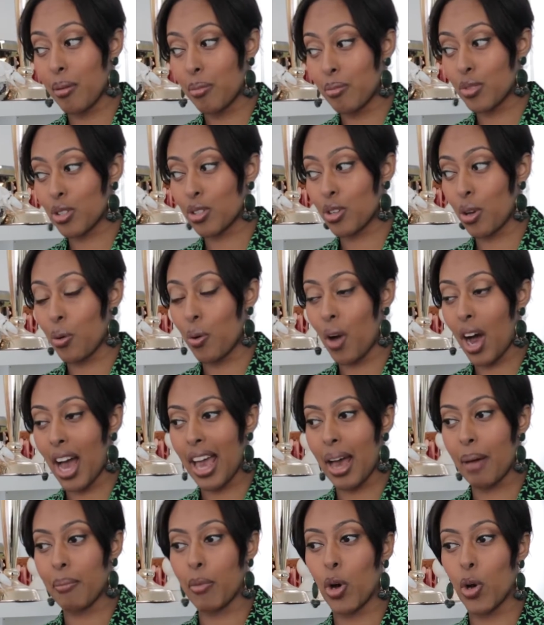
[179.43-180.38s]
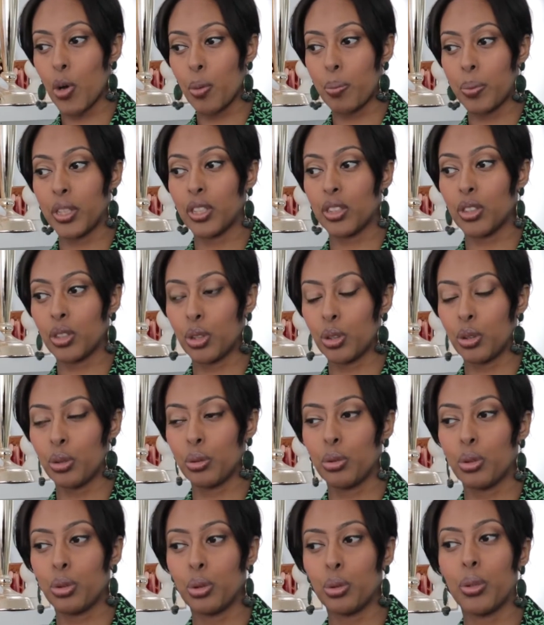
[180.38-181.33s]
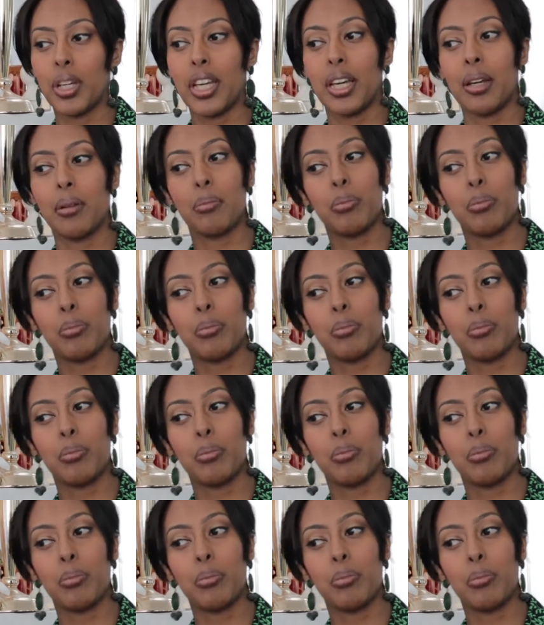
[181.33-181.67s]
So I am open to doing